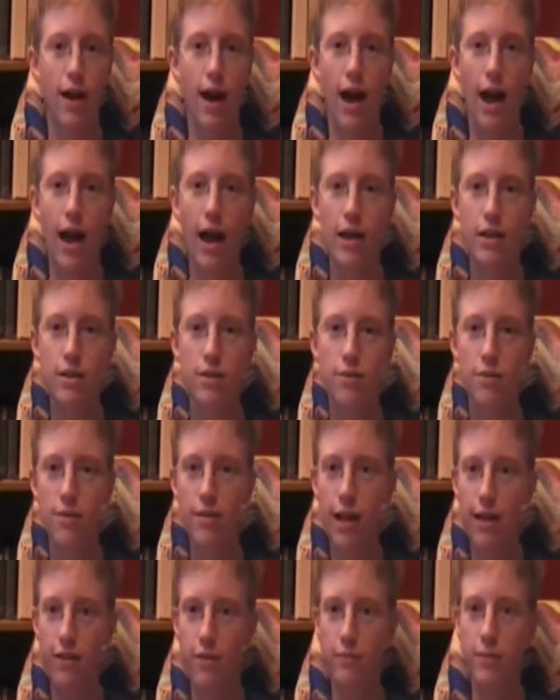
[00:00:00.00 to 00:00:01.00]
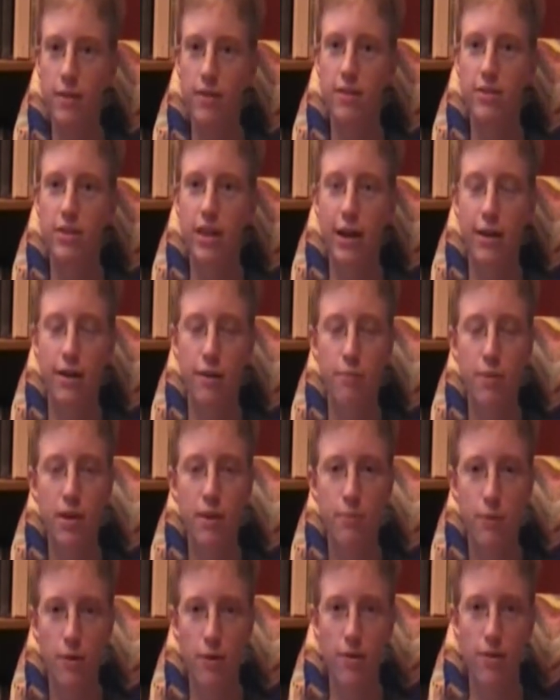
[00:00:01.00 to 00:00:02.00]
I know a lot of military
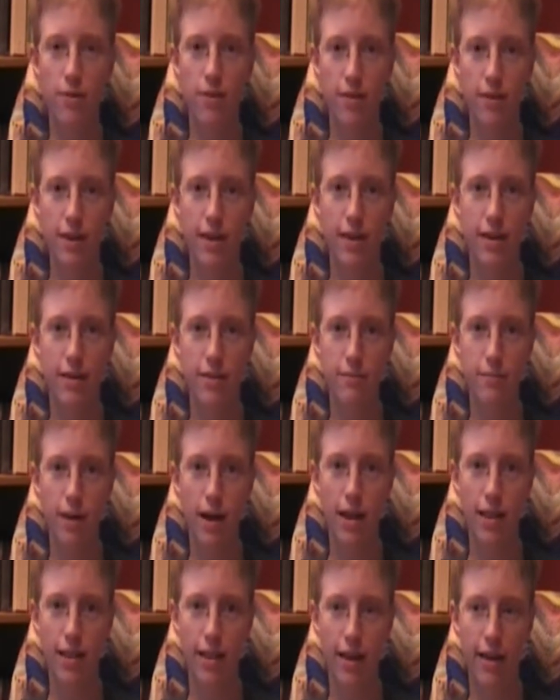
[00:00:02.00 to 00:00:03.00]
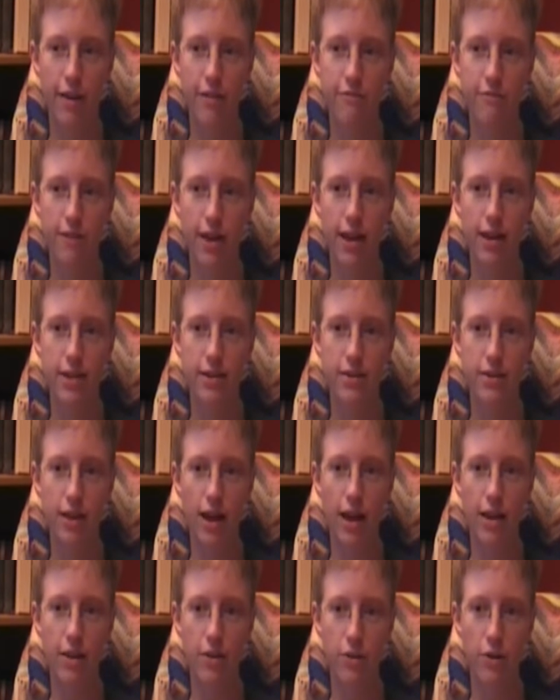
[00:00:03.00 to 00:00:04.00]
people in my life, and
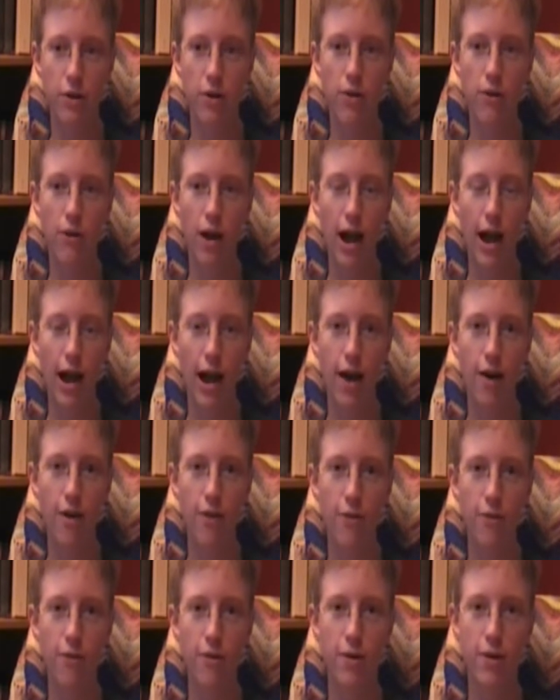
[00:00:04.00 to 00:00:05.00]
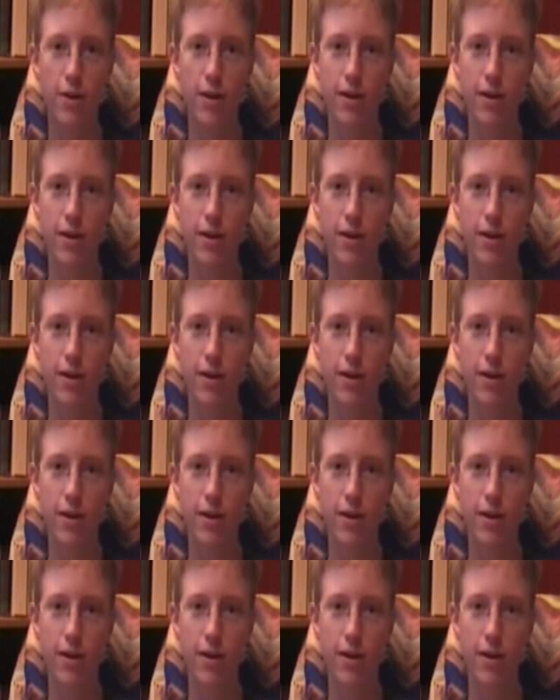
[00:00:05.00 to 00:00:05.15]
I know how